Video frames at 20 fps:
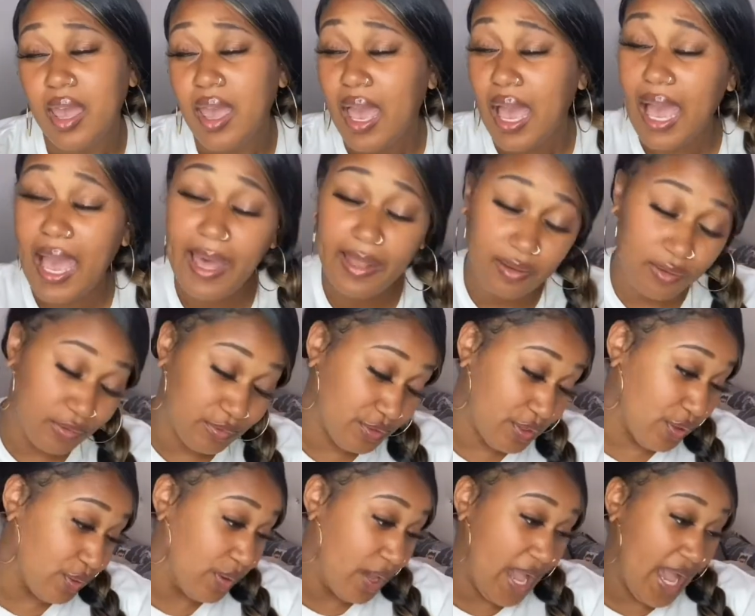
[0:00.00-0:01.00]
I don't
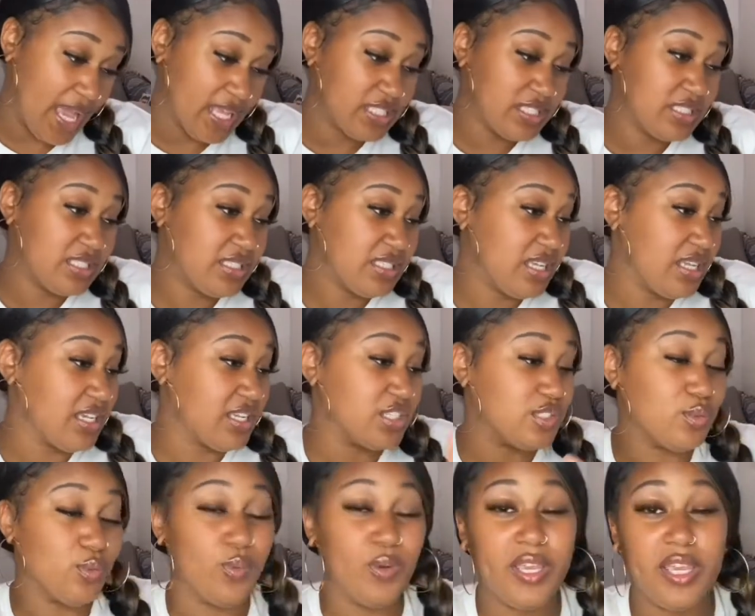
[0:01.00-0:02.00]
know. I just think
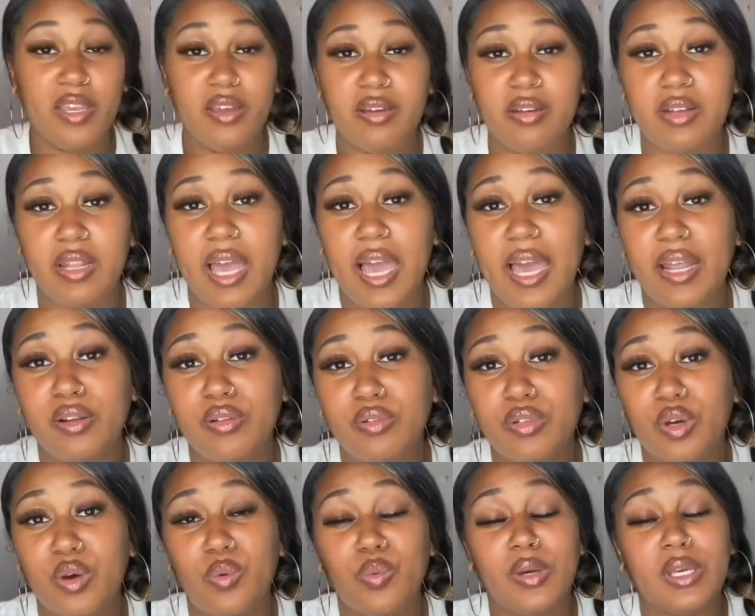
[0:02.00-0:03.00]
it's weird. I don't
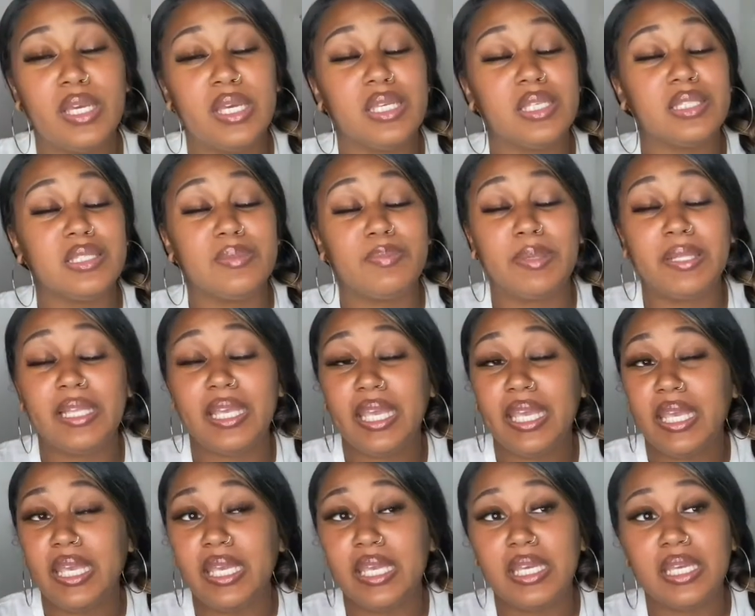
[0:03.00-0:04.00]
know what his
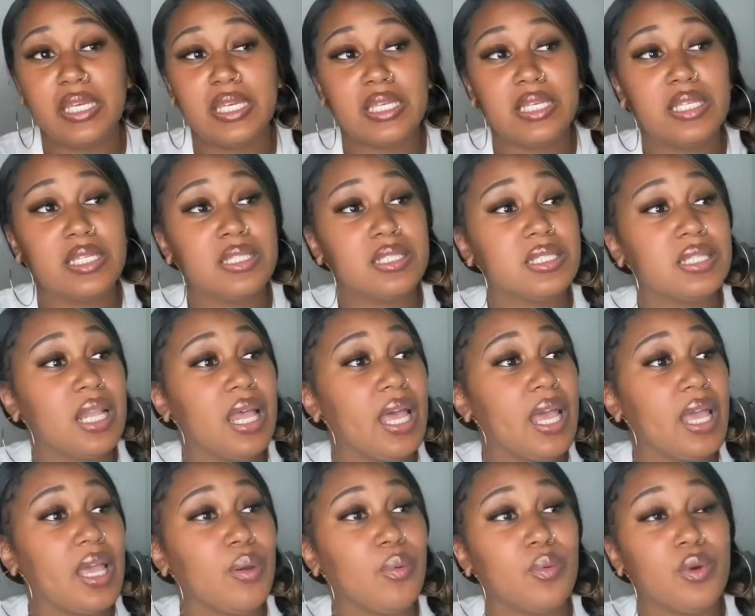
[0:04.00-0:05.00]
plan is.
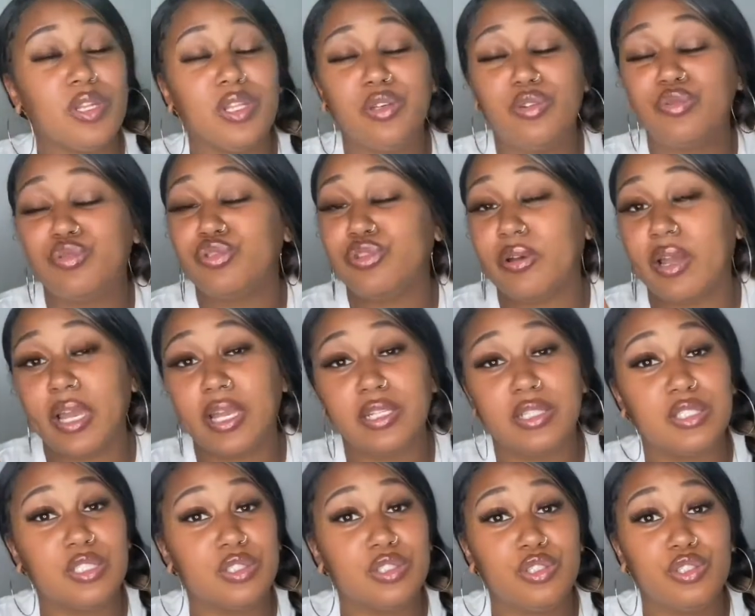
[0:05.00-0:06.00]
Like, what are you
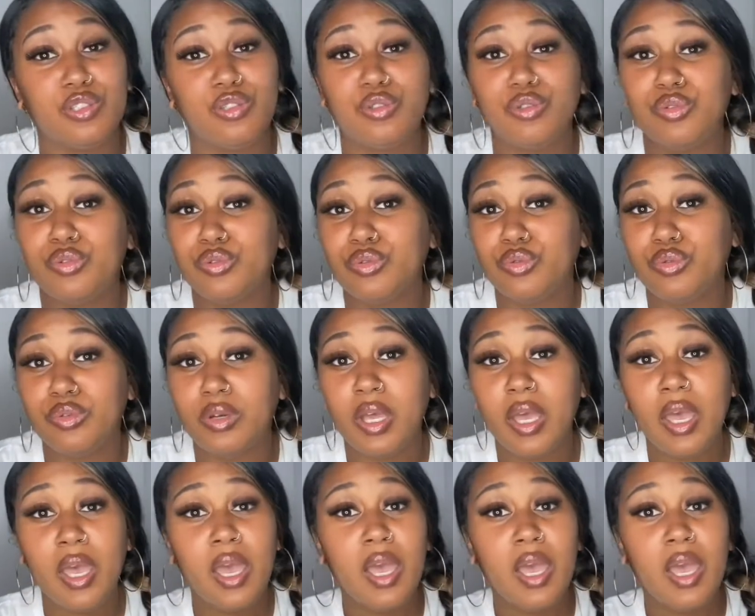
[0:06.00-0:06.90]
trying to do?